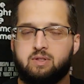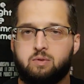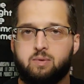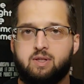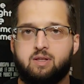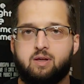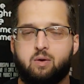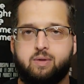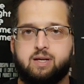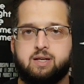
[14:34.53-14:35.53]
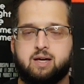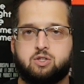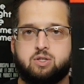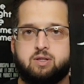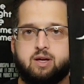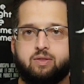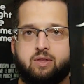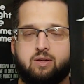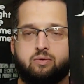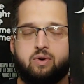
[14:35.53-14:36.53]
It's really the only connection that
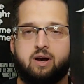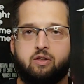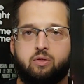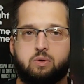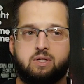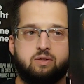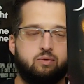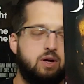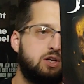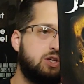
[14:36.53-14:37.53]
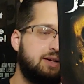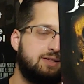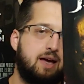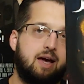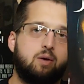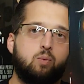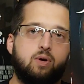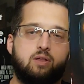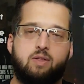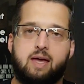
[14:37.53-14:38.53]
the Friday 13th franchise had
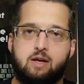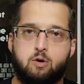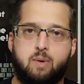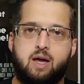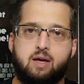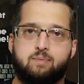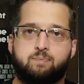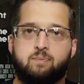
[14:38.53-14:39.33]
with Anchor Bay.